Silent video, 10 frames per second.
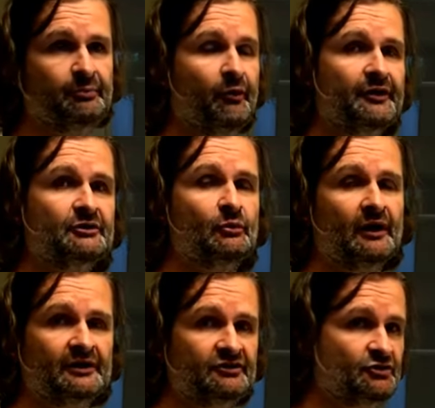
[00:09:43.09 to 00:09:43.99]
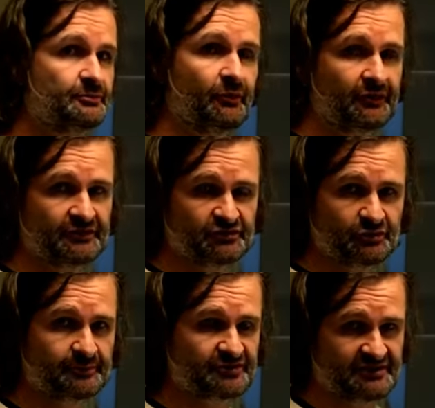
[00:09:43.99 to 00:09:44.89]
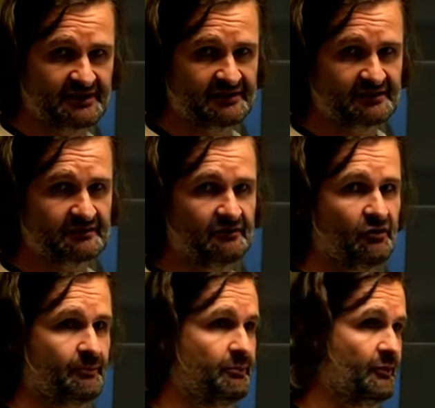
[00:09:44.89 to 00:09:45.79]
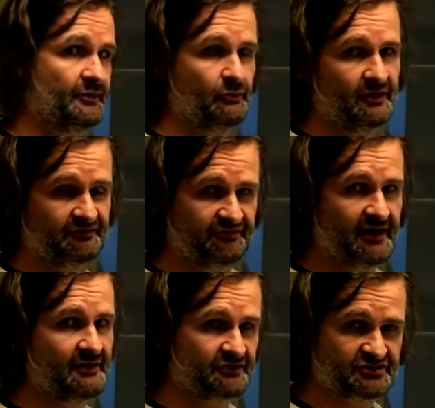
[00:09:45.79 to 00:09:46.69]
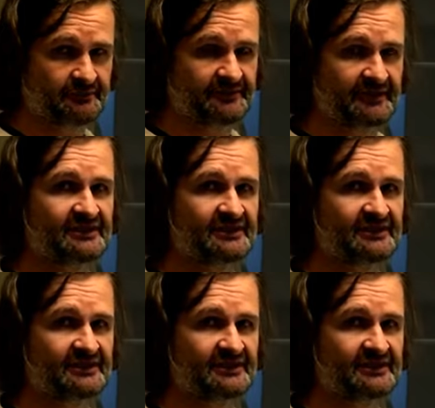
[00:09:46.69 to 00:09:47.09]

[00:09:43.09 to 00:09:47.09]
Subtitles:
0.1 to 0.2% or 0.15 or something.